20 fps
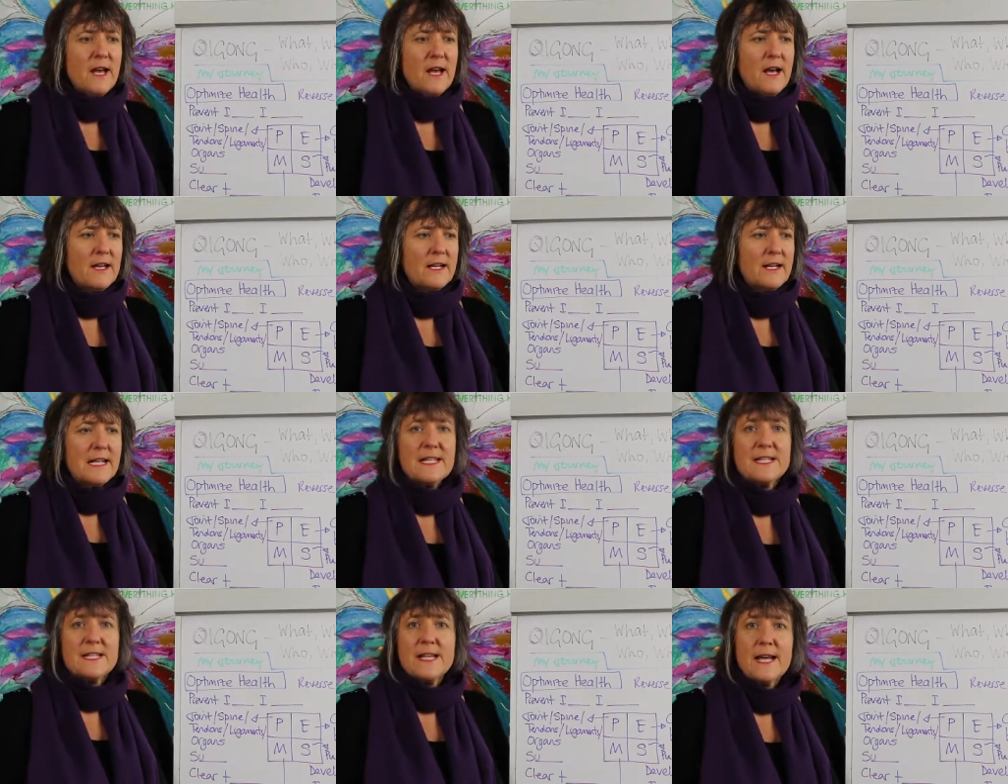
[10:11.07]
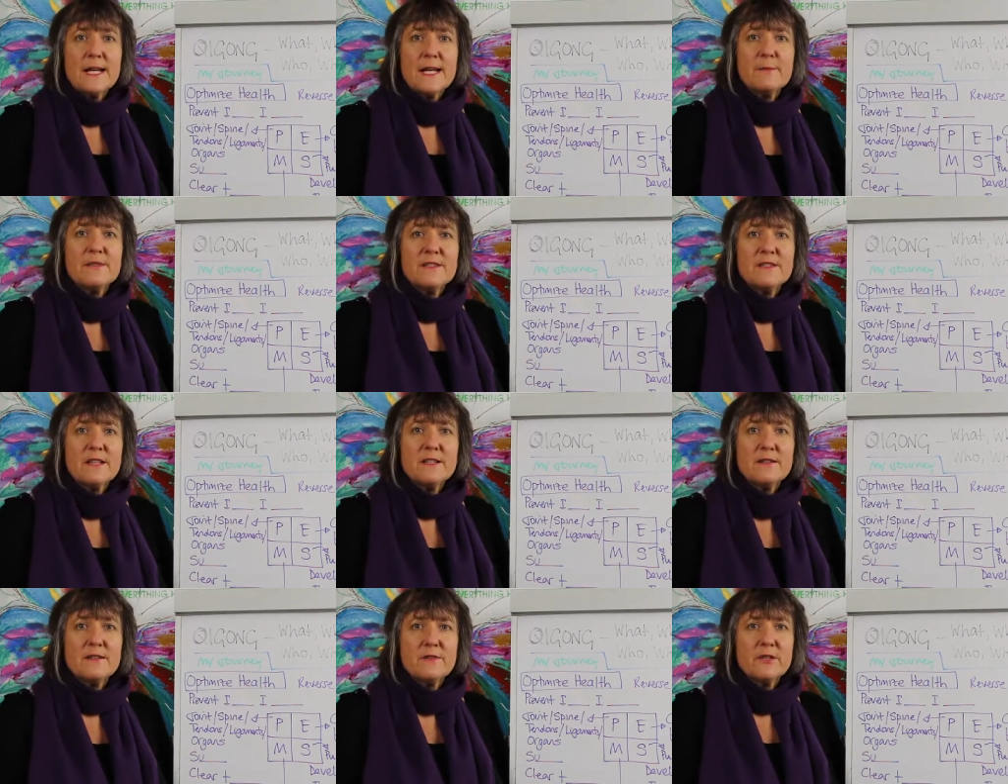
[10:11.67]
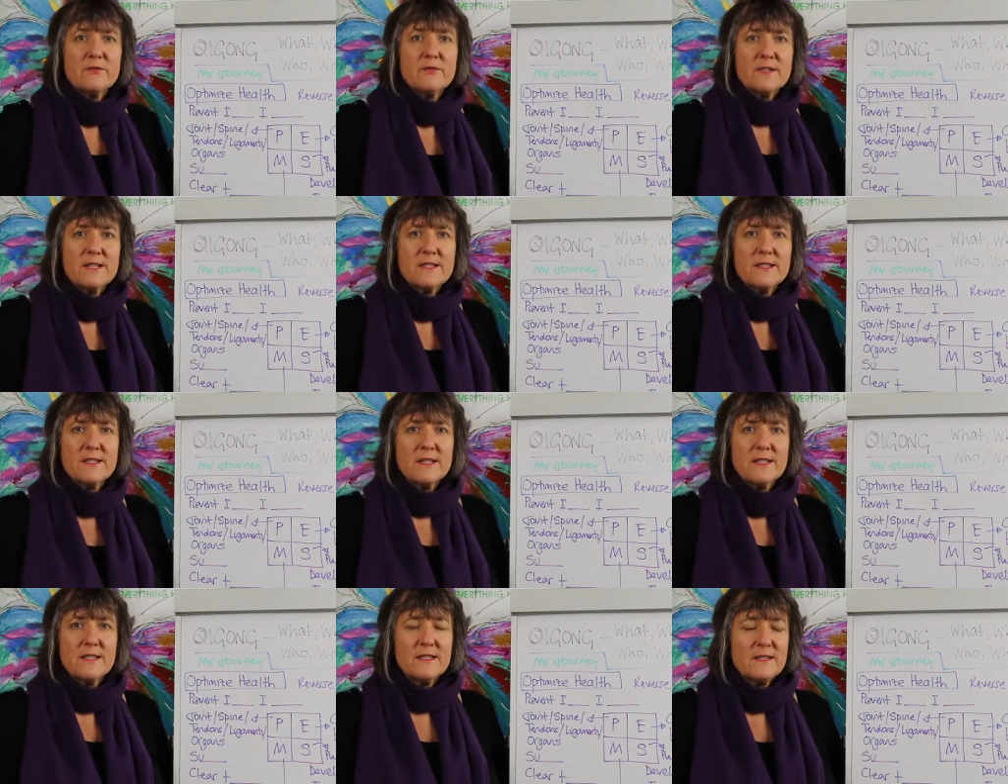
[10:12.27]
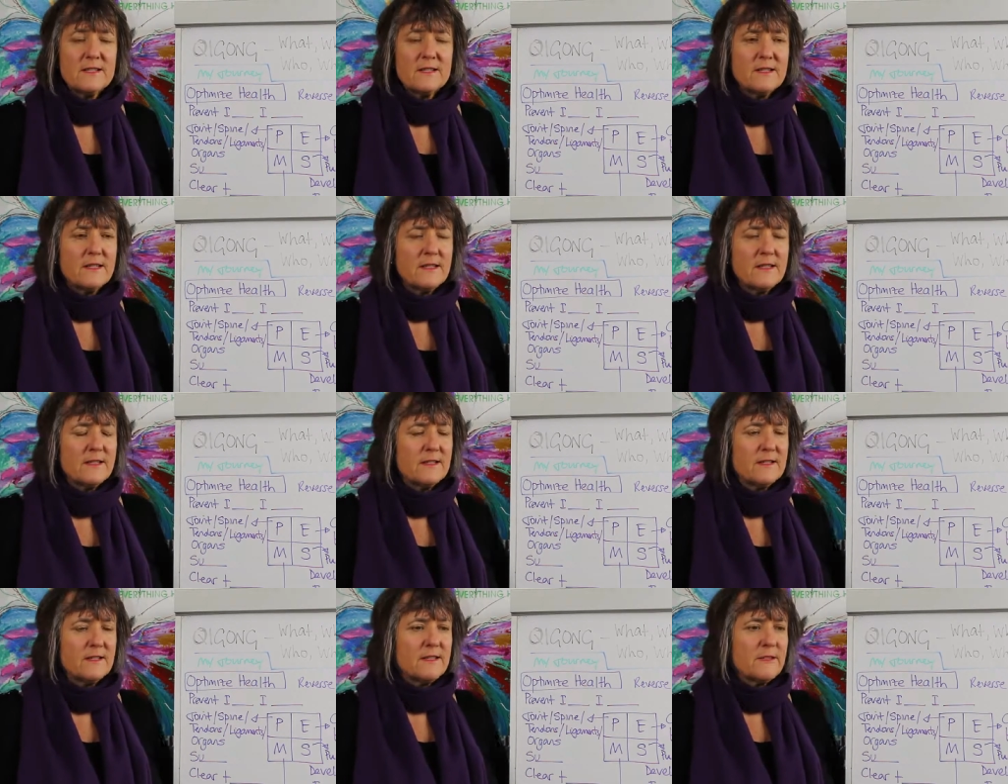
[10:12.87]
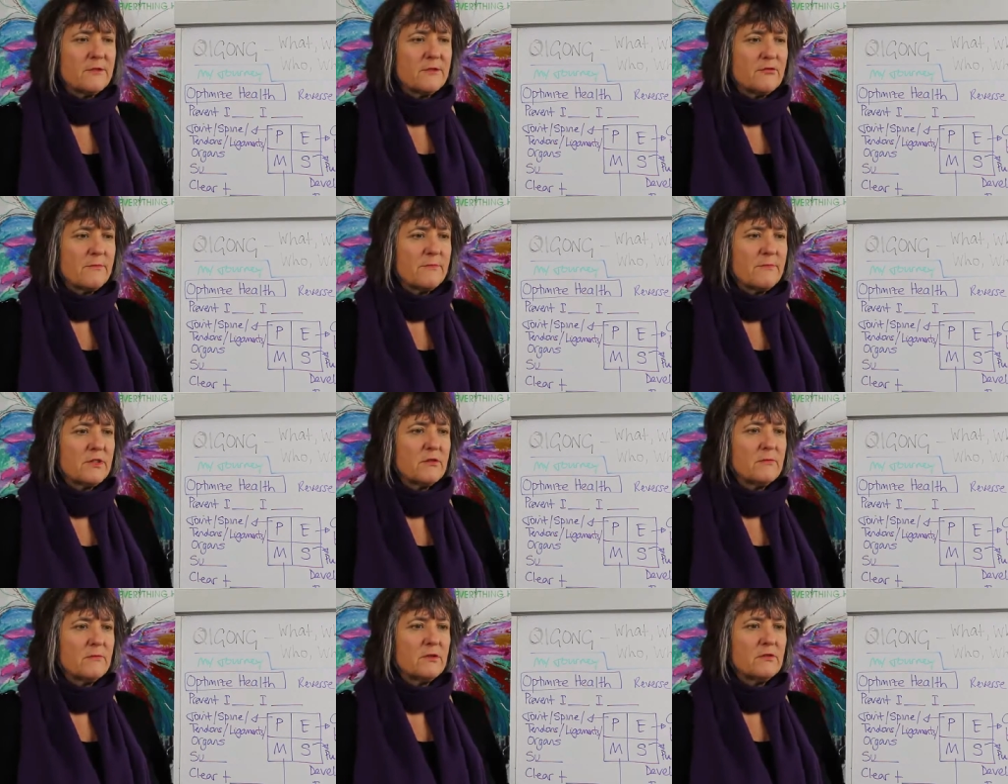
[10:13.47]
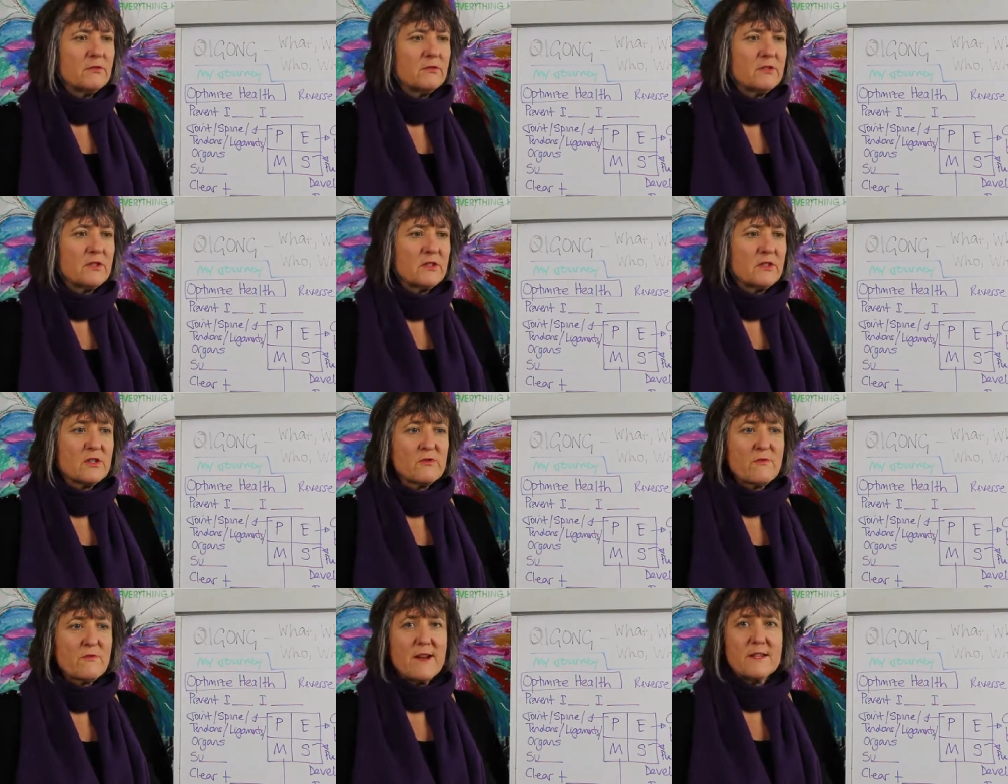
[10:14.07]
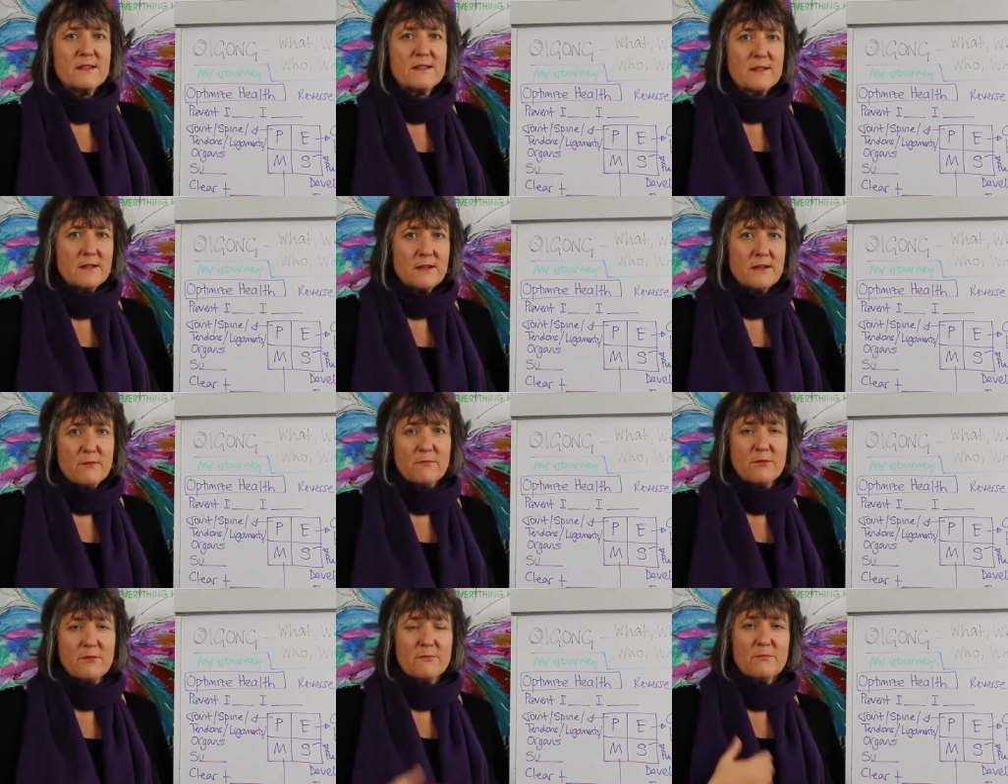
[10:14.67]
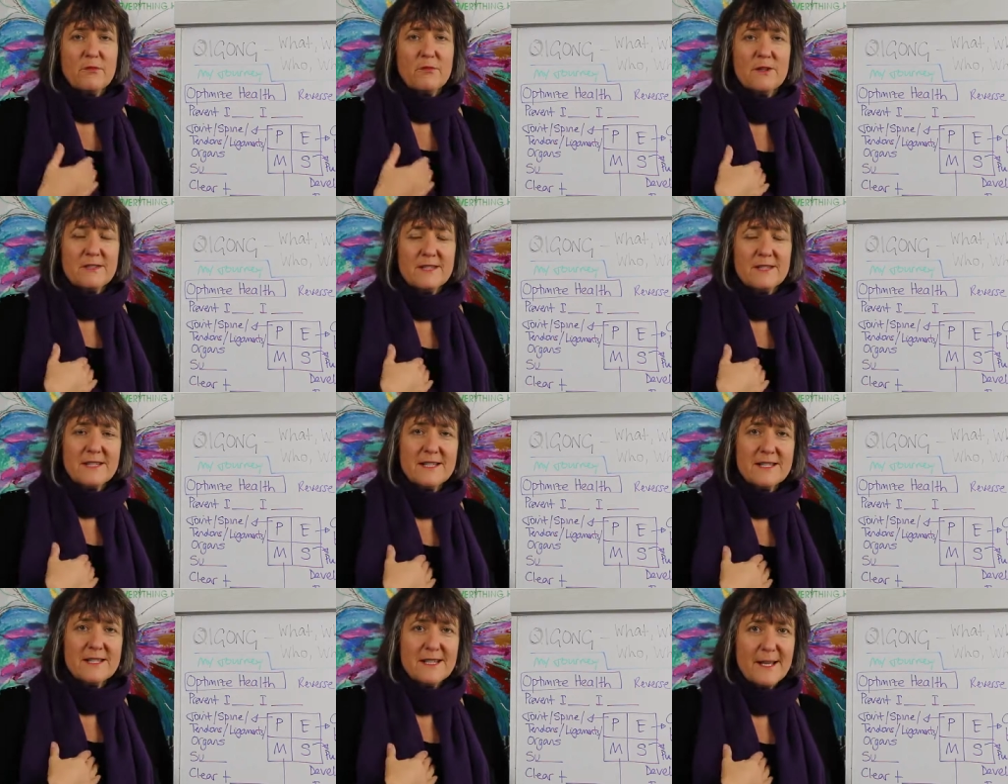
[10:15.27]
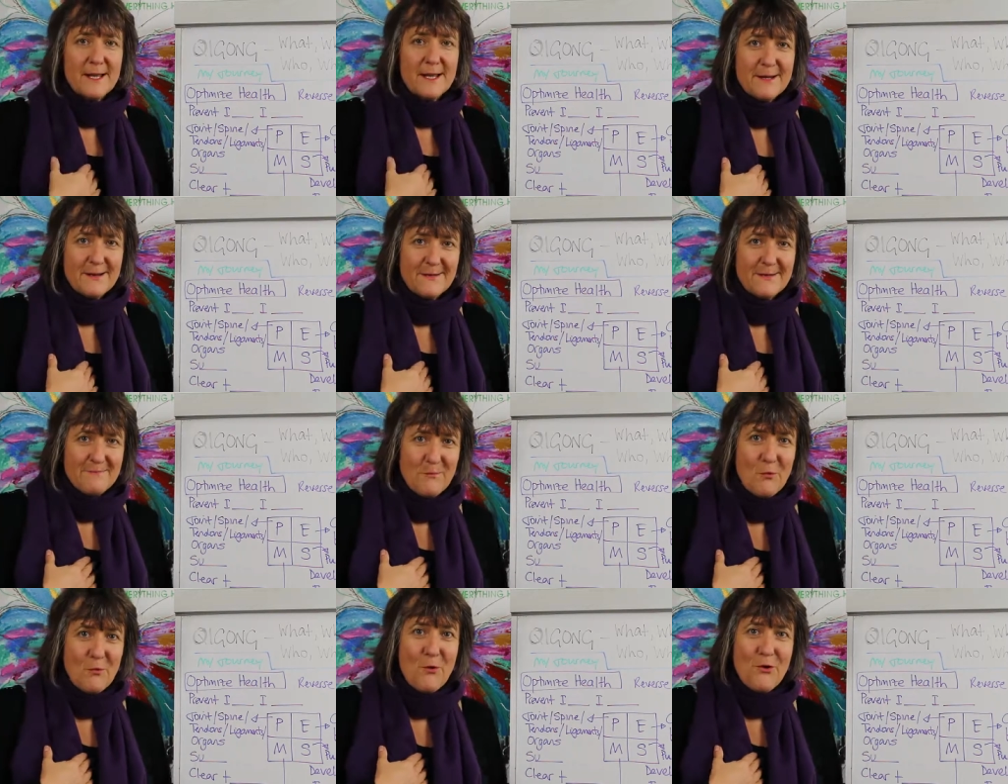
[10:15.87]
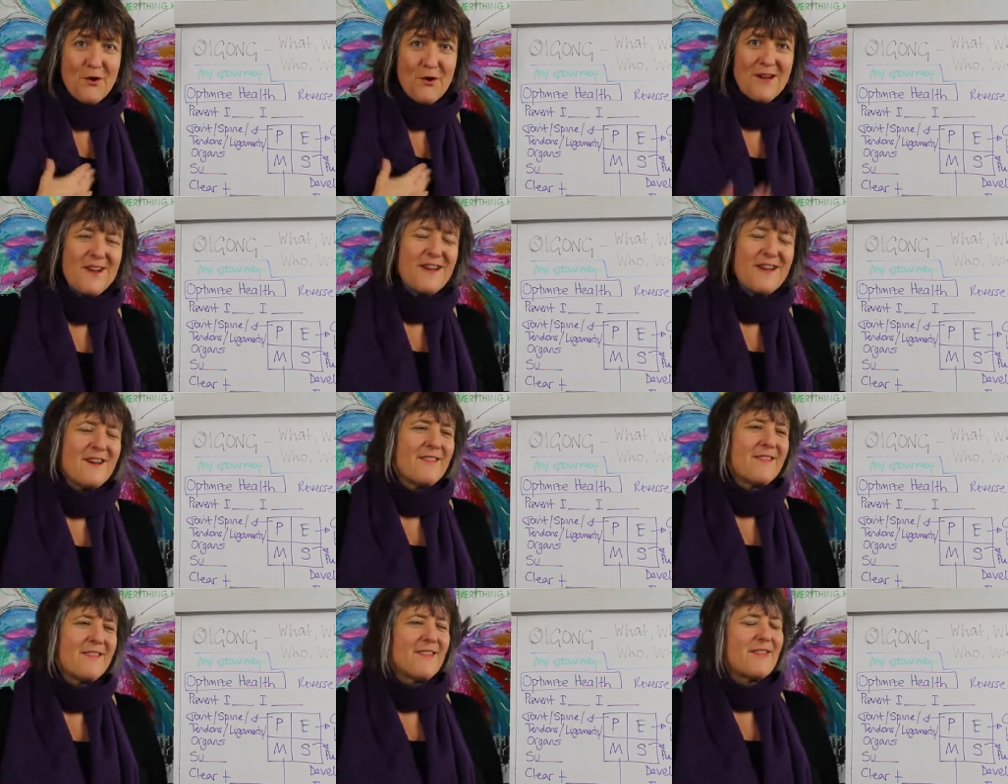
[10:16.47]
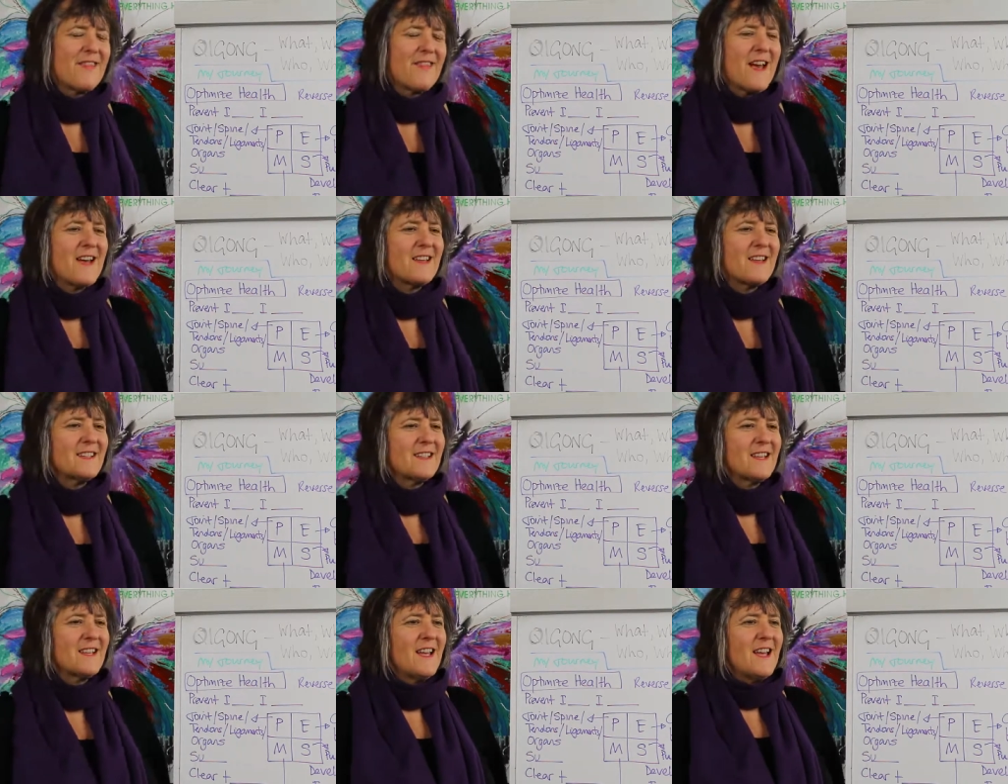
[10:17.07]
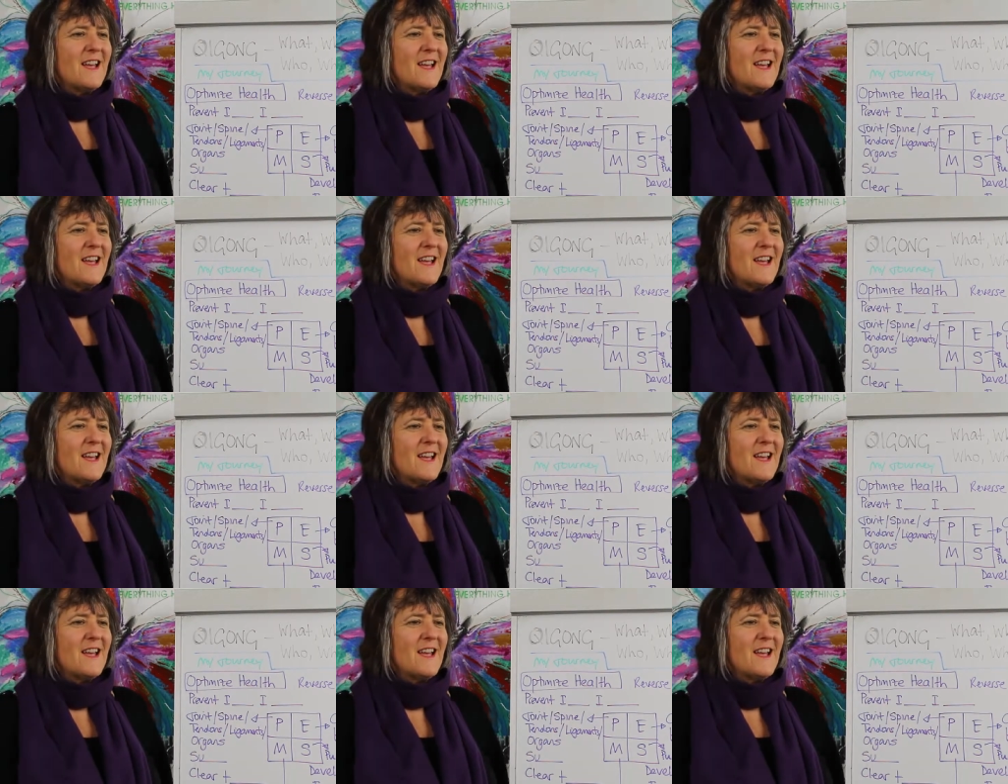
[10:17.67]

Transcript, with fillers: at least 80% of illness is, is attributable to stress, and I would personally say more than that.